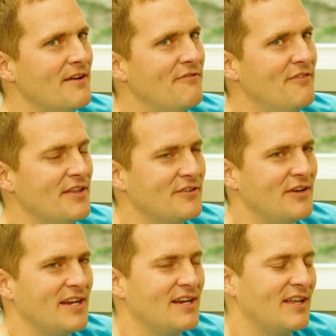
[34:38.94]
a fifth
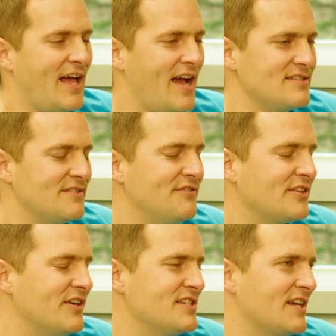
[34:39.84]
grade class,
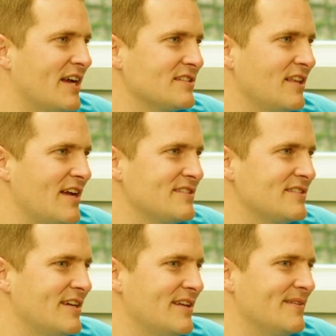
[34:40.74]
fifth grade science class,
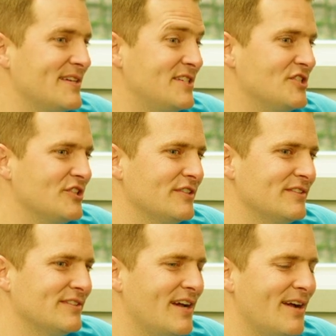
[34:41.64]
and my teacher,
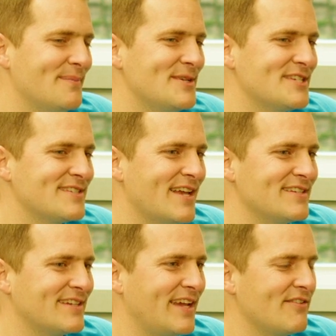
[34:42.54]
uh, Mrs.
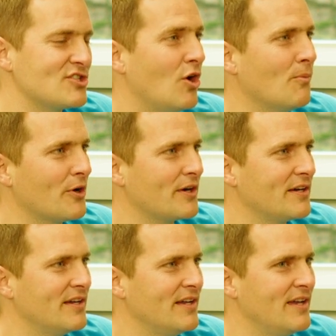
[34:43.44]
Stanza, gave us homework,
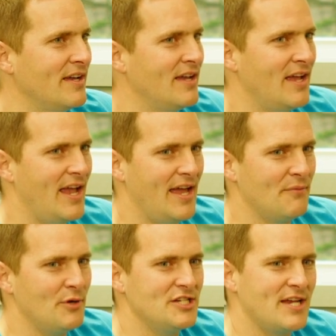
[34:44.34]

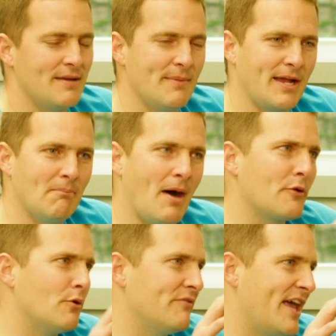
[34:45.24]
and we each had to make a
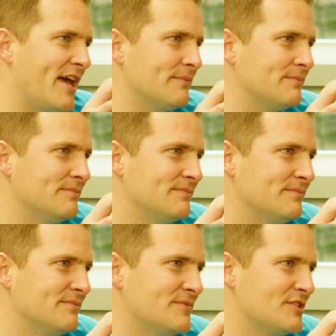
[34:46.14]
model of an atom.
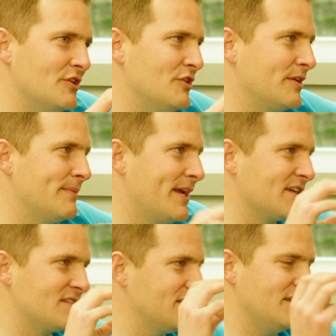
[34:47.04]
So you can make
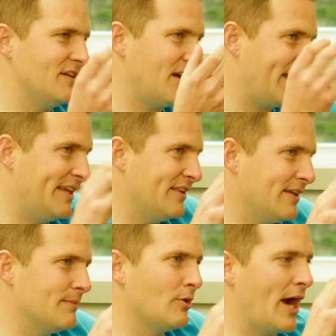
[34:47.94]
a you know
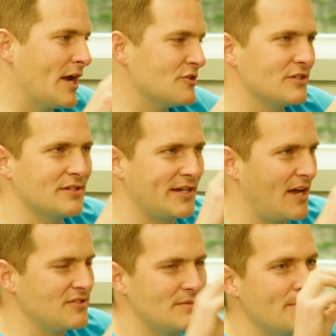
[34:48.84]
helium or hydrogen or
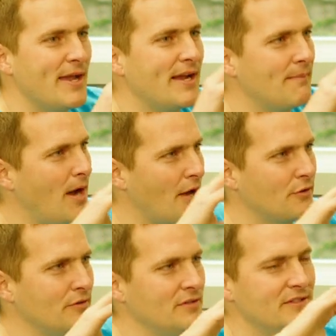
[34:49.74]
calcium. You make a
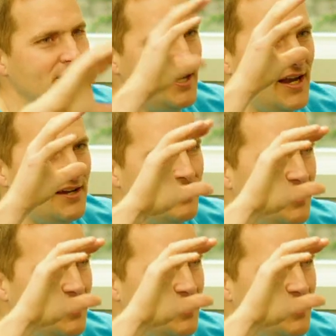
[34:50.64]
model, and